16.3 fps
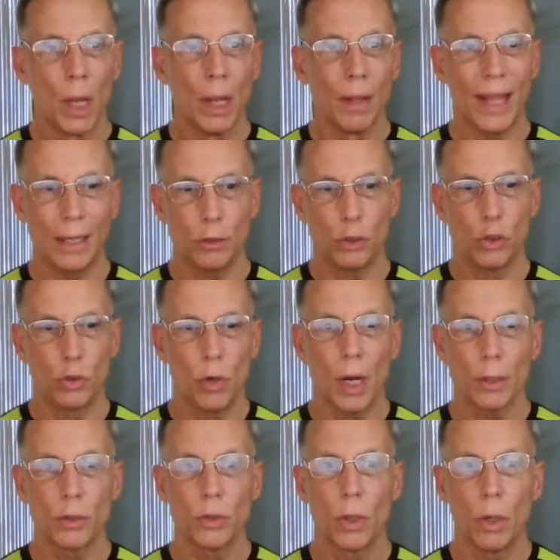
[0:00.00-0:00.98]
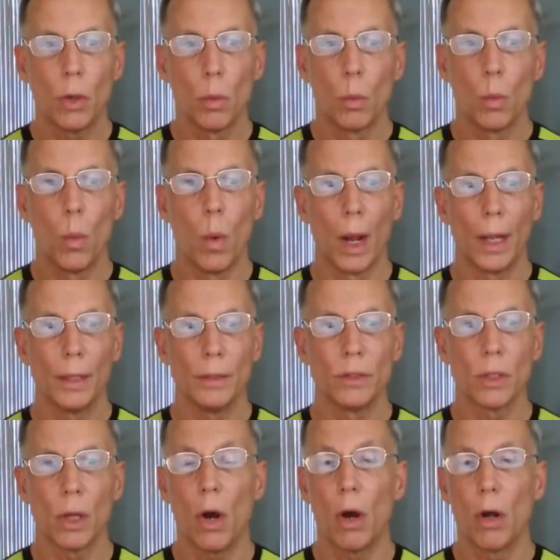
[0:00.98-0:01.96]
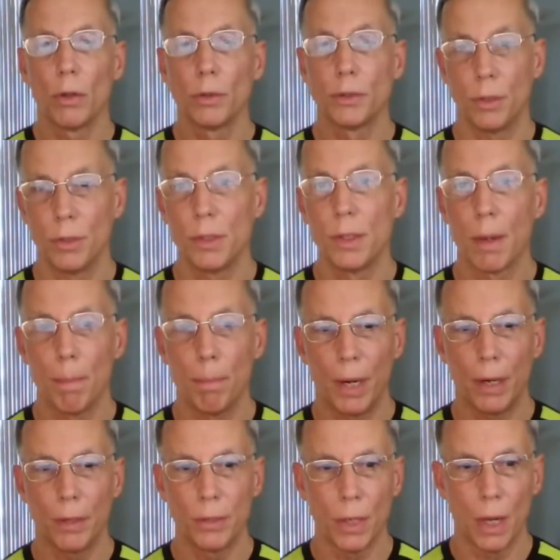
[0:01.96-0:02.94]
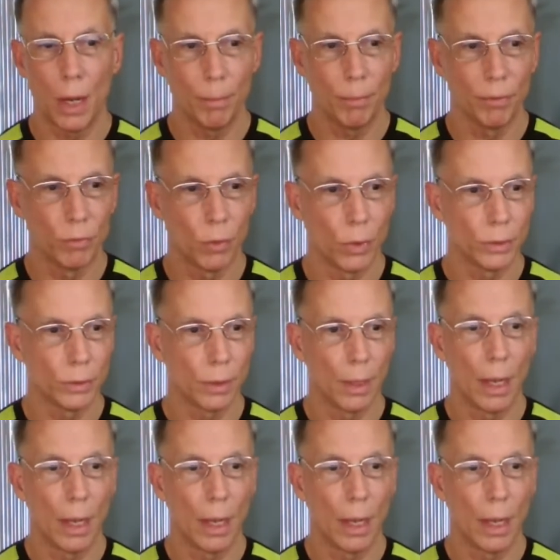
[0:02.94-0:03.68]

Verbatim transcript: That structure was altered compared to omnivores.